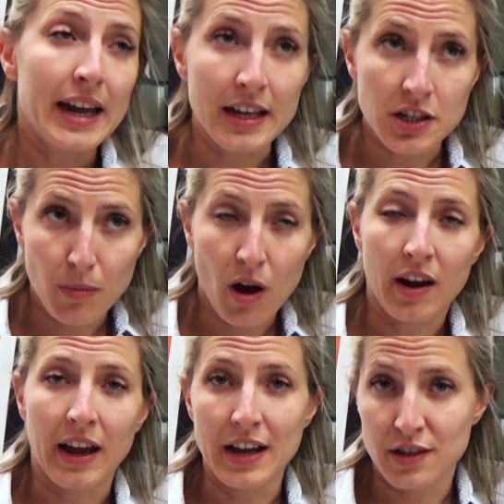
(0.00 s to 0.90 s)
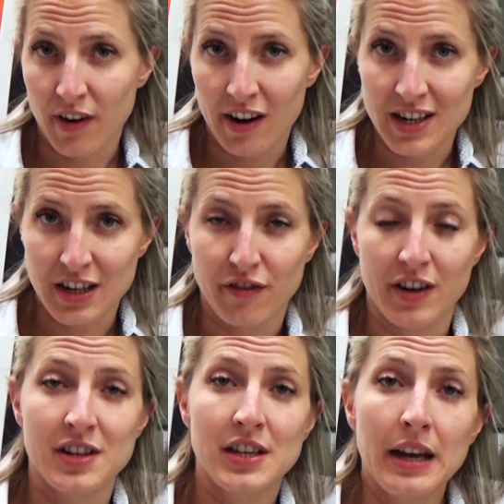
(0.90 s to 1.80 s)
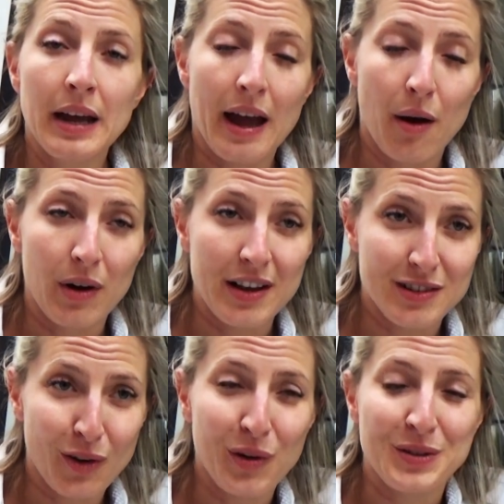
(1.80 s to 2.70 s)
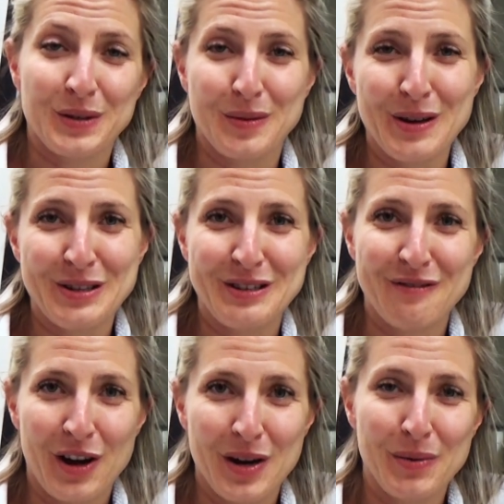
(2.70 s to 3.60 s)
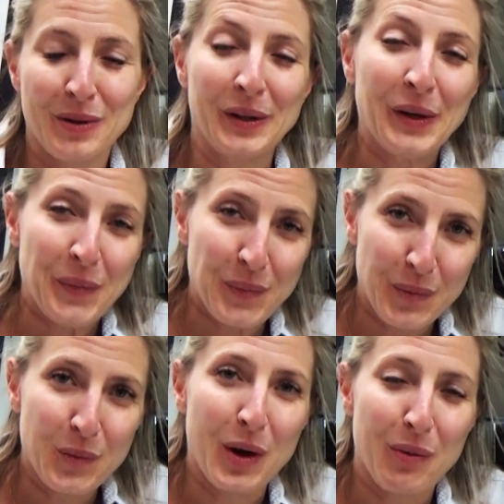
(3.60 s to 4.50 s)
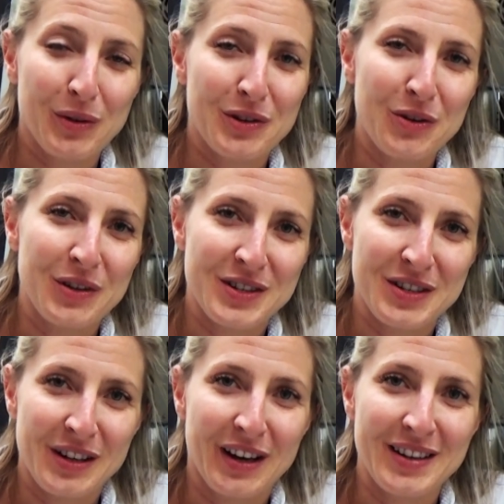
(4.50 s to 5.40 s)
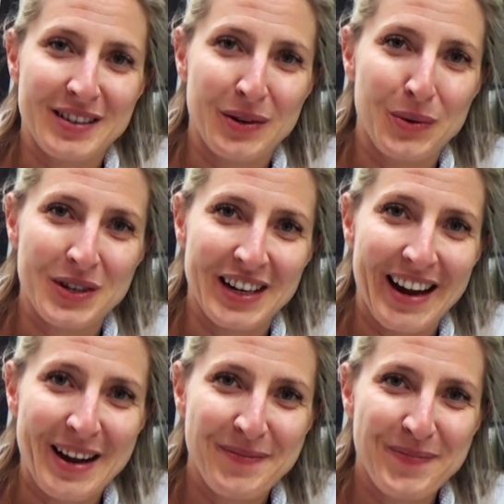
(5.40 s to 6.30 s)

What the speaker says: Each market is very different, and as long as it's commercially viable, we will do the designs accordingly.